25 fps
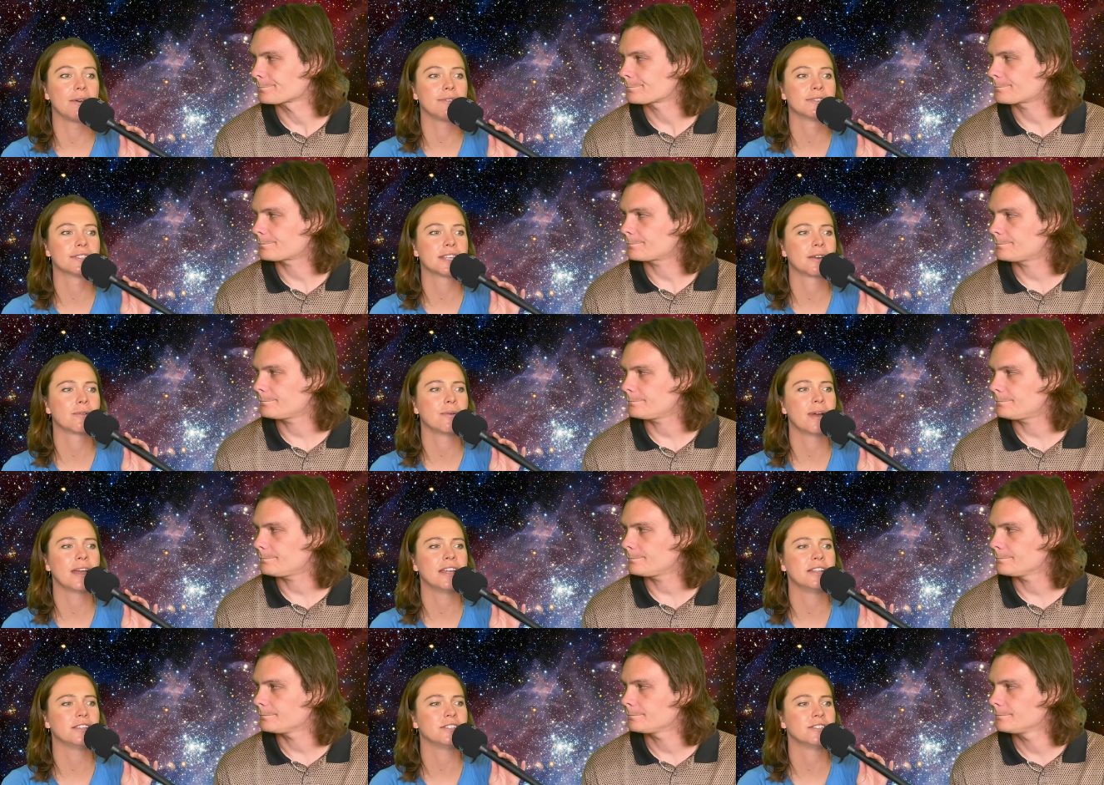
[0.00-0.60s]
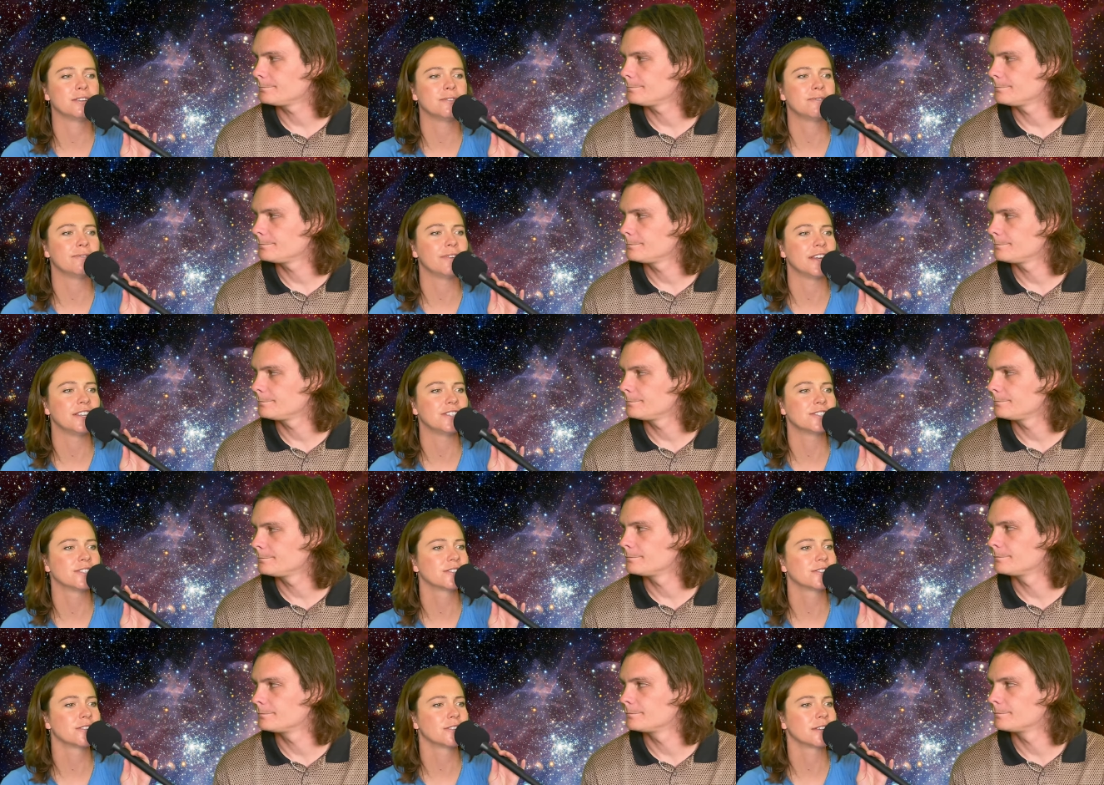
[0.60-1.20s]
Speaker 1: I was like, wait, did
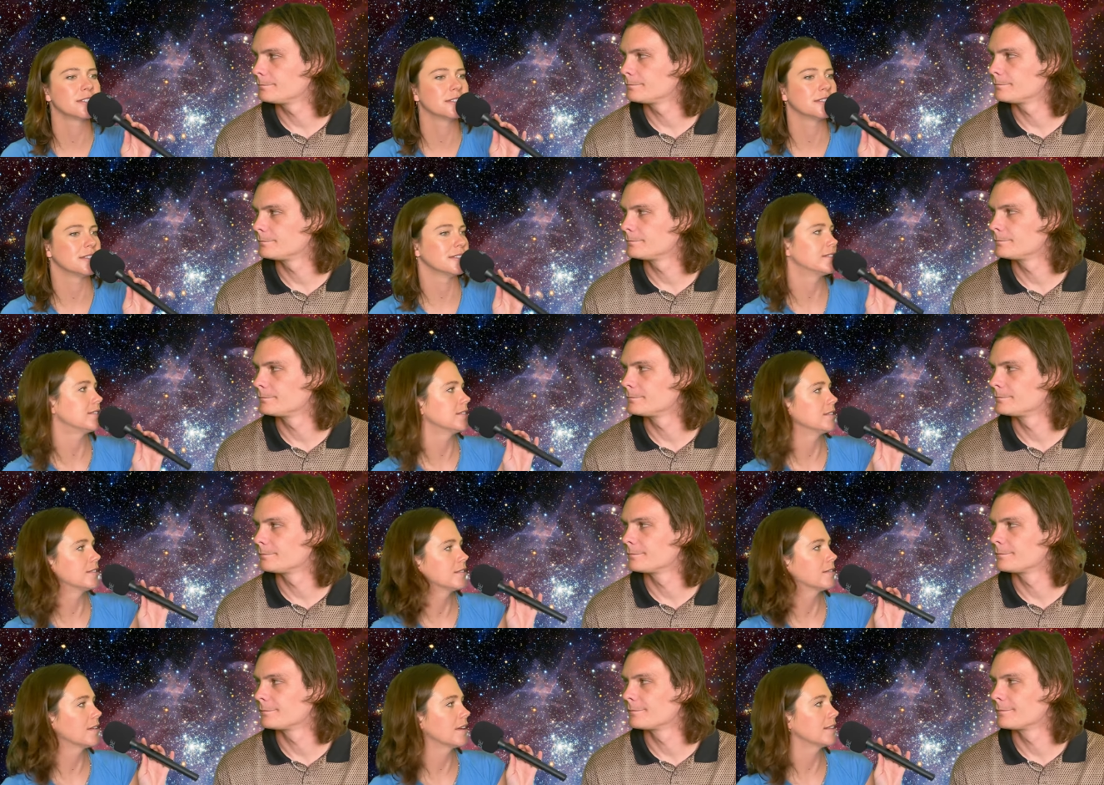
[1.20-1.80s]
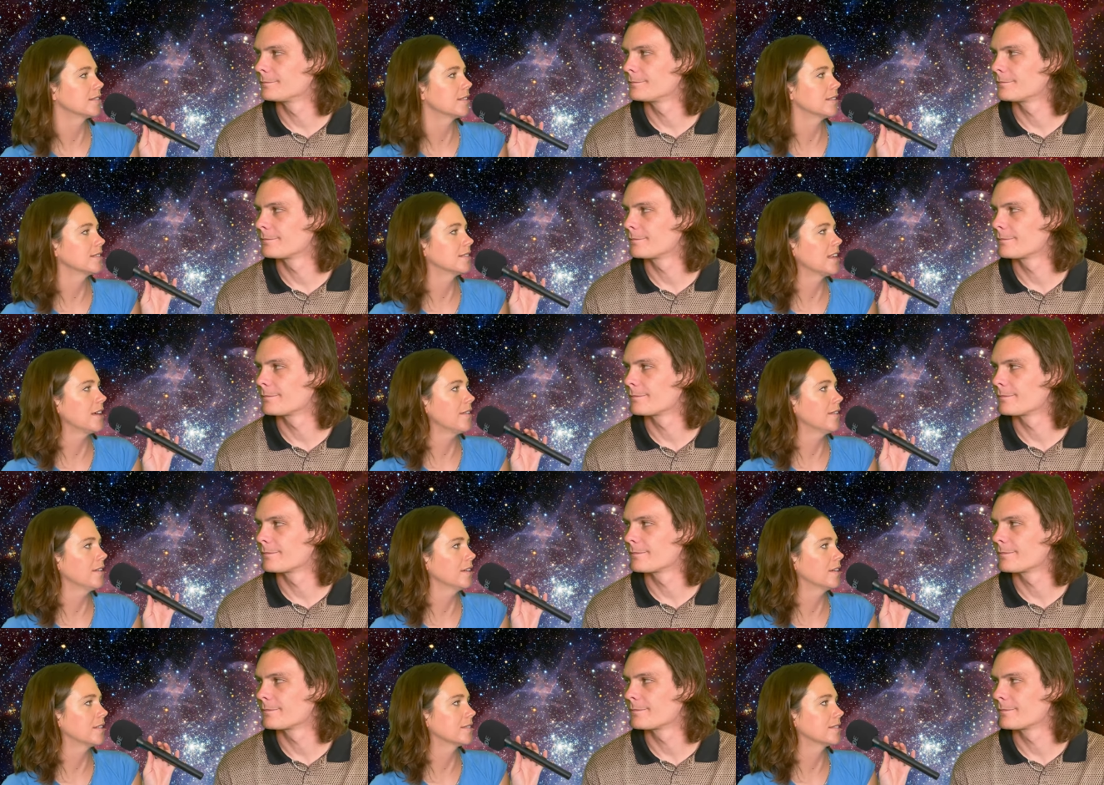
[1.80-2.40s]
features not exist in two thousand
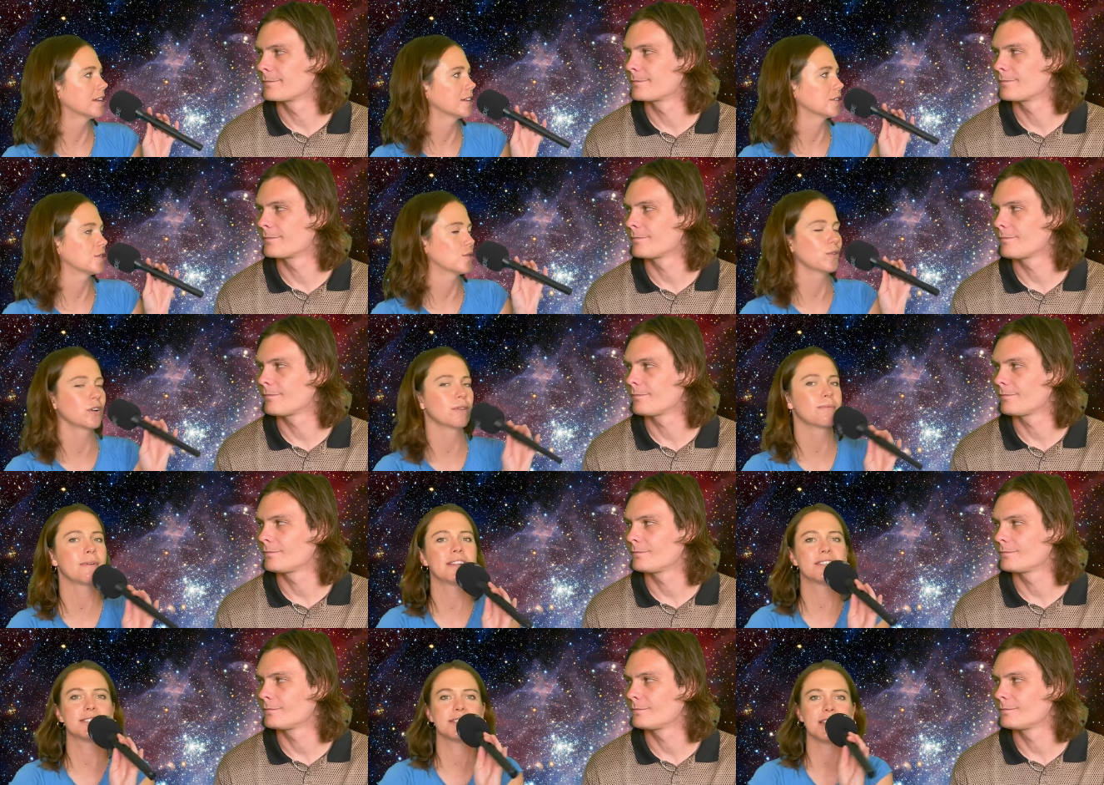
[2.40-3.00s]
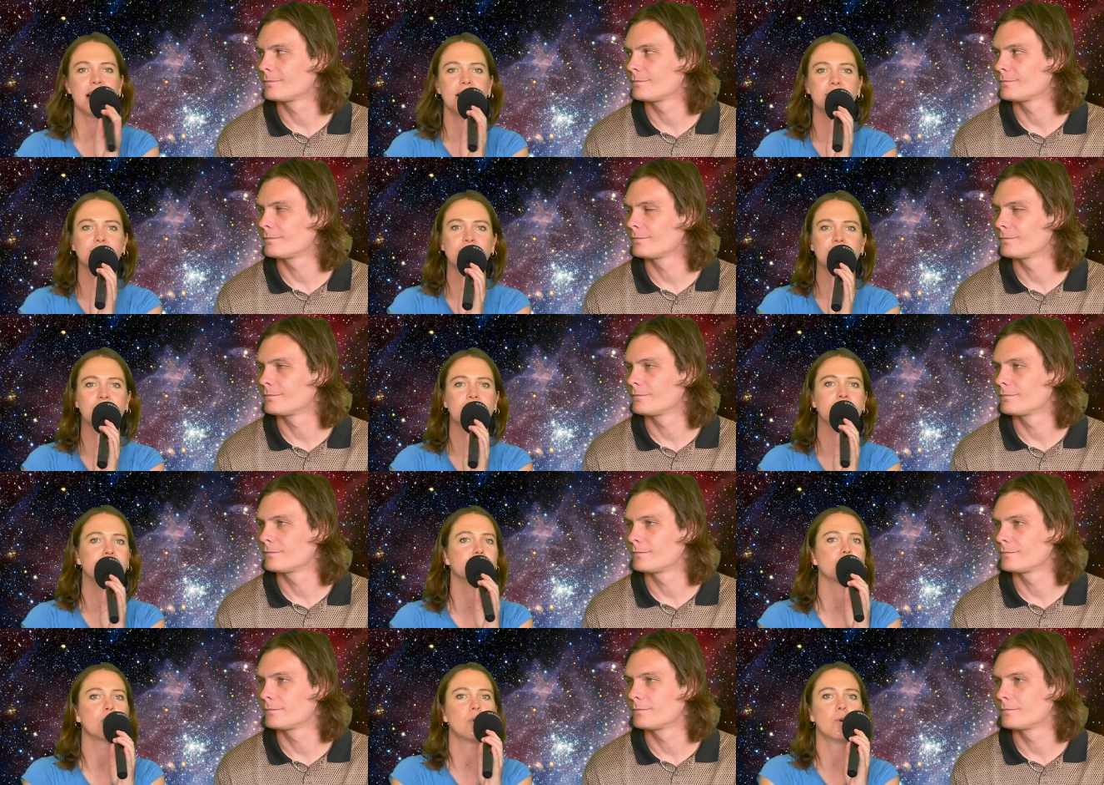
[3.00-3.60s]
seven? Because like talk about a
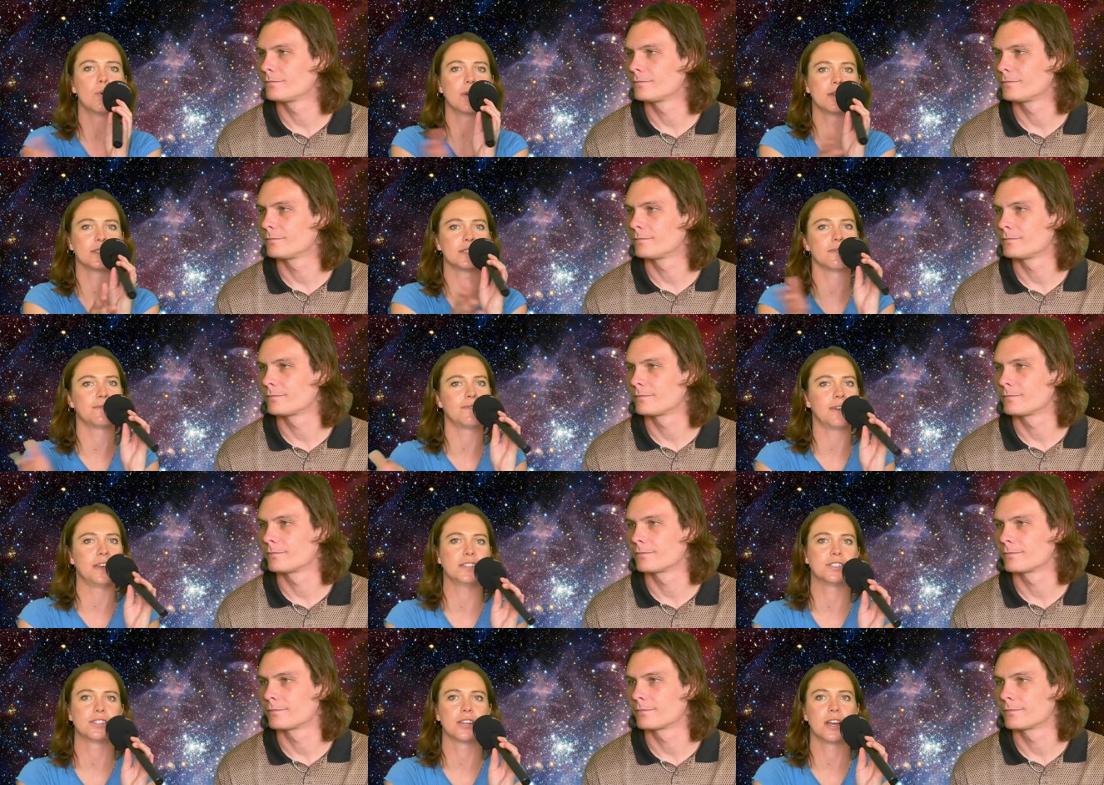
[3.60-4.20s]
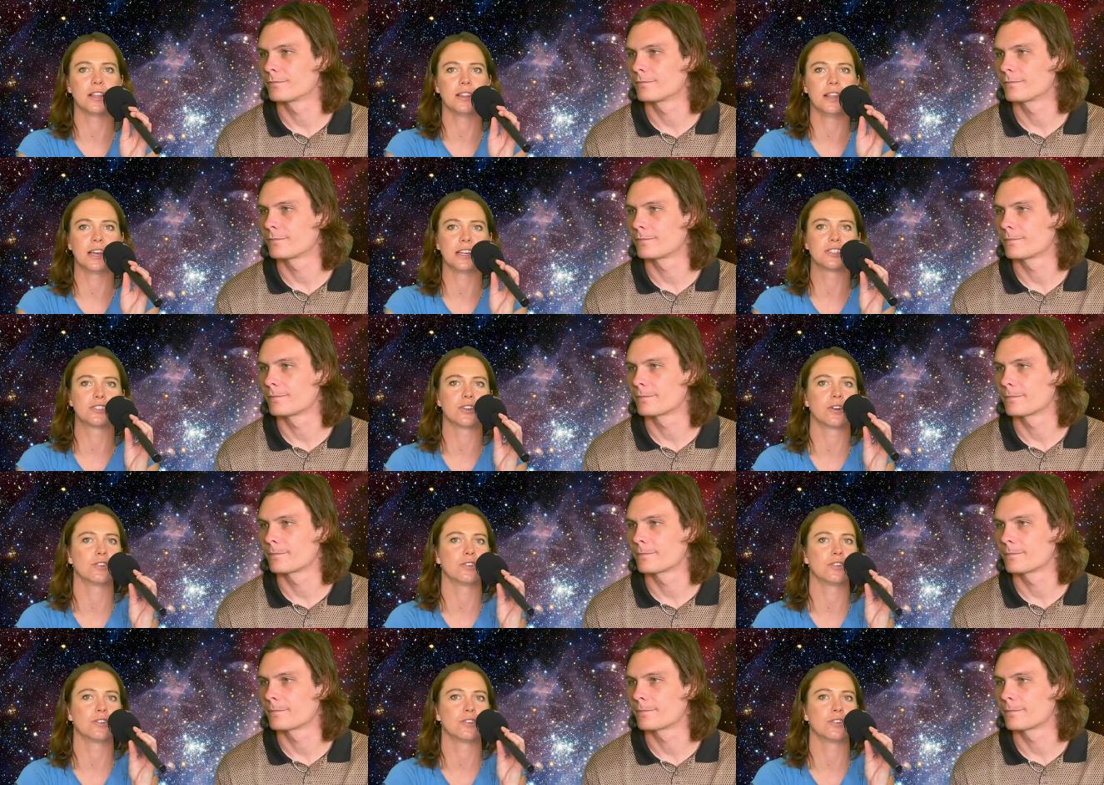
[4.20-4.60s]
soundtrack, like there's always a feature, like